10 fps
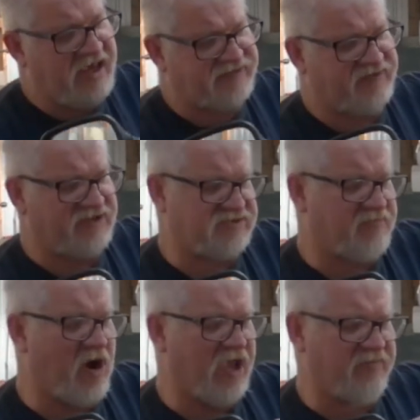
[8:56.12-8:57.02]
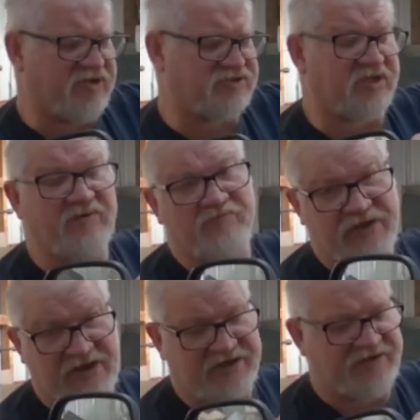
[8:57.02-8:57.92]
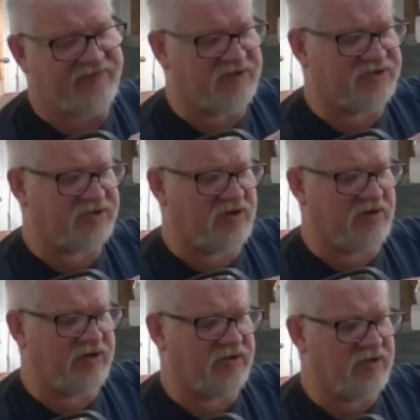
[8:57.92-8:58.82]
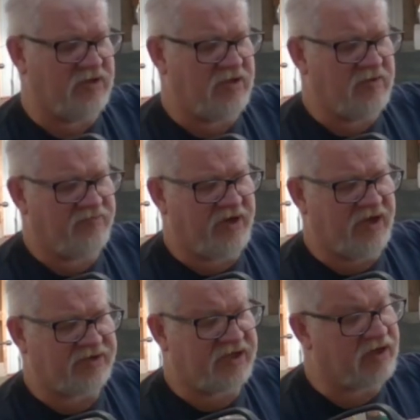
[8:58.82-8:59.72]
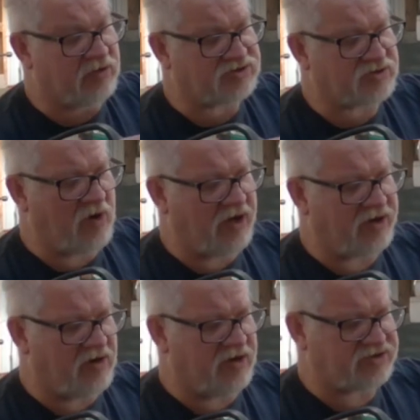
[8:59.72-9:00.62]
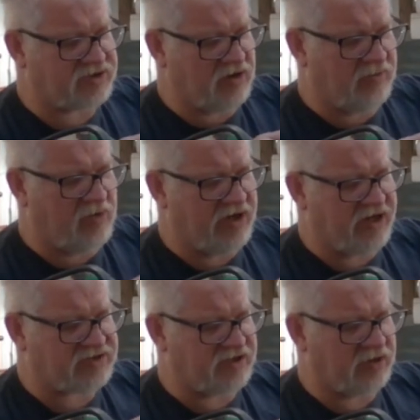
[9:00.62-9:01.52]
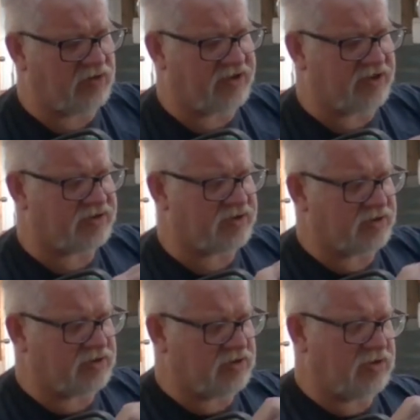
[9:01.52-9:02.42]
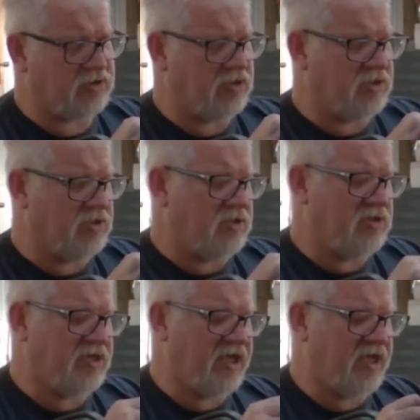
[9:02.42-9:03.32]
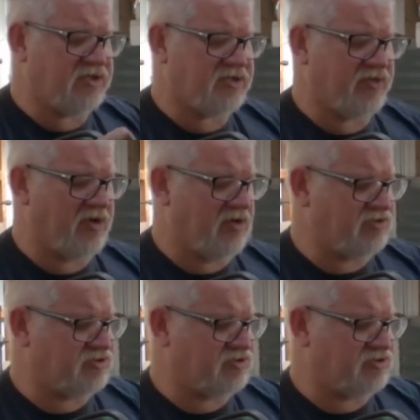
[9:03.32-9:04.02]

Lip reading: it's for this bike, but it's a completely different design. But it looks quite nice, so I might actually look into those,